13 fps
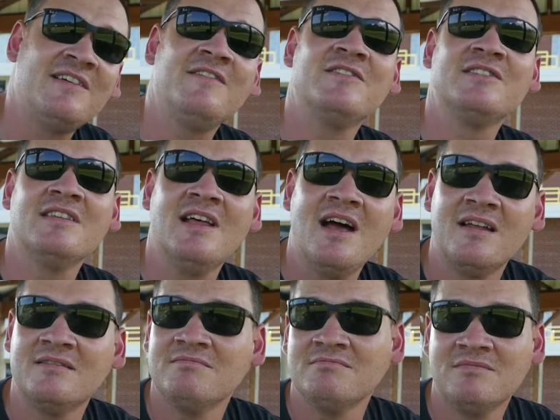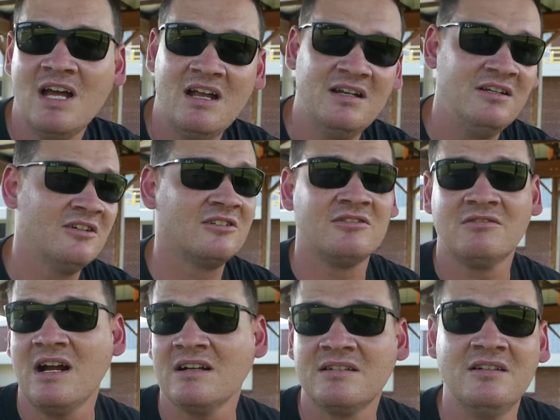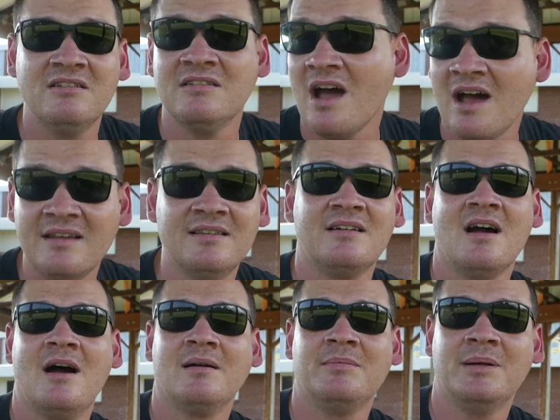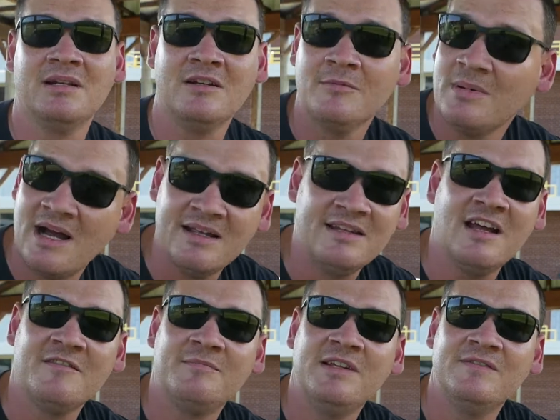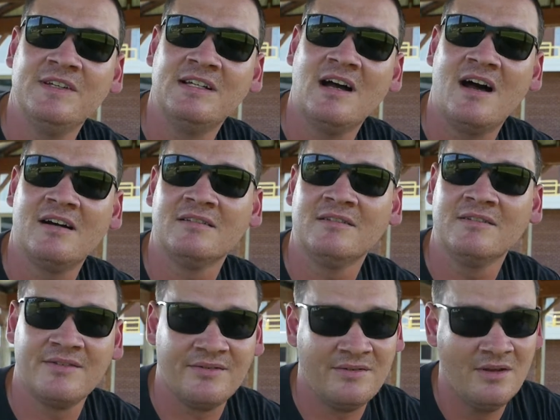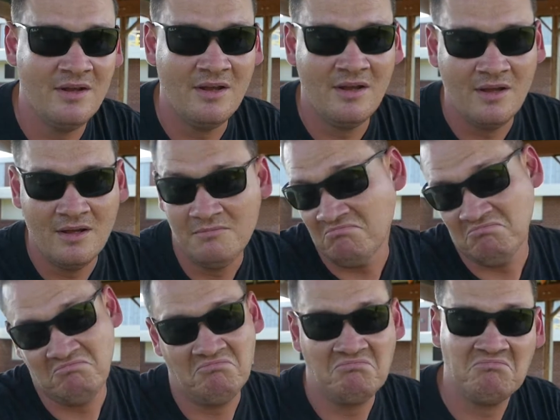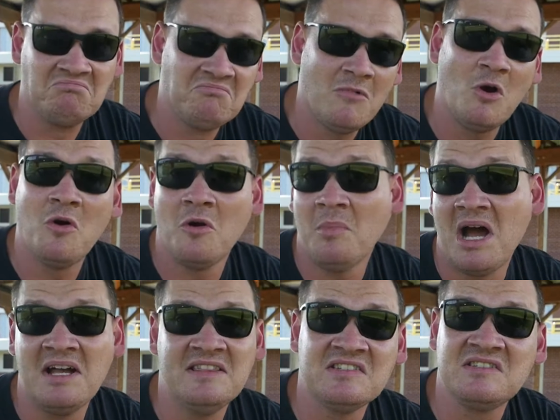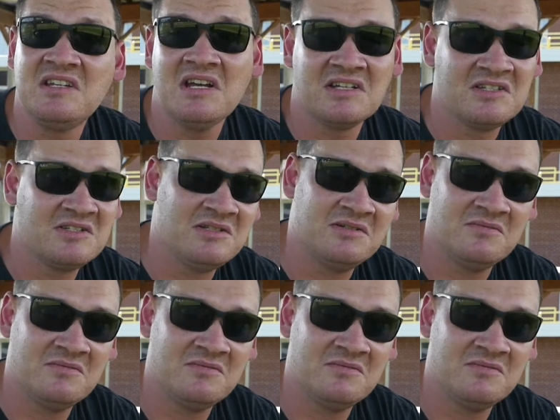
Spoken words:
of you said that. And you're correct. You're not in the cockpit. You're behind the FPV goggles. Or behind the sticks.